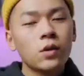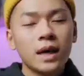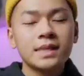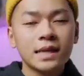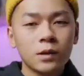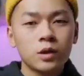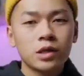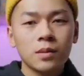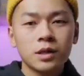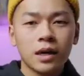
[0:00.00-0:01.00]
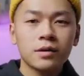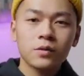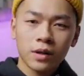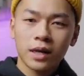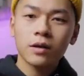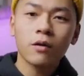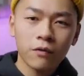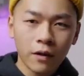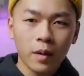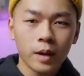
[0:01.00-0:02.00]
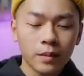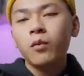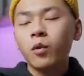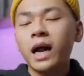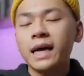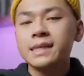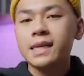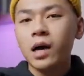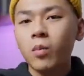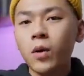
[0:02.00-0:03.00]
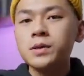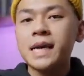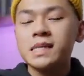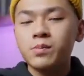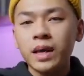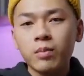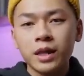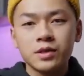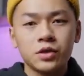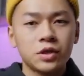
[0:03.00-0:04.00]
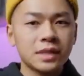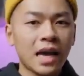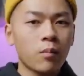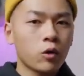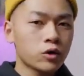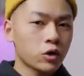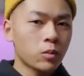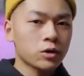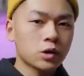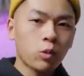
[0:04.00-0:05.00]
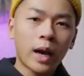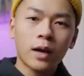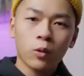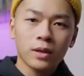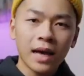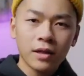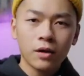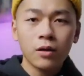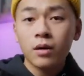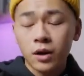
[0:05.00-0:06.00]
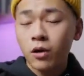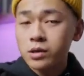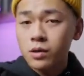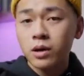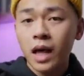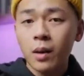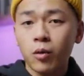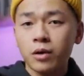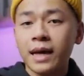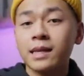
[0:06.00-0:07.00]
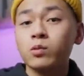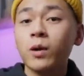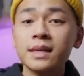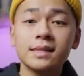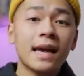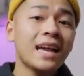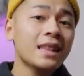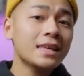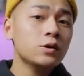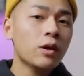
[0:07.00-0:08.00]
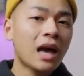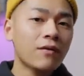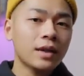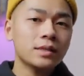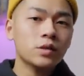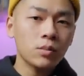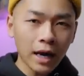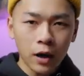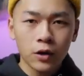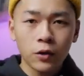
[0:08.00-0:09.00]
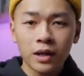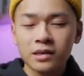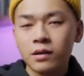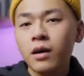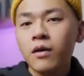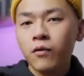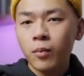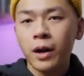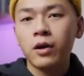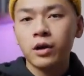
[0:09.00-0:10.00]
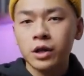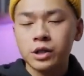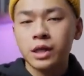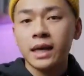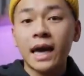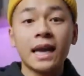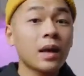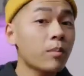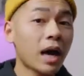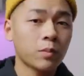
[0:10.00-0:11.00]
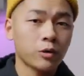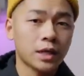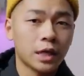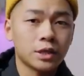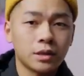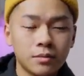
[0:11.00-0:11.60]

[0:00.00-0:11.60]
So I tagged it with Shop Tagger so they can notify me. From what I can tell, most SB Blazers just have more durable suede or leather. They're also a lot more lightweight, and they do have a Zoom Air unit for better cushioning and impact protection.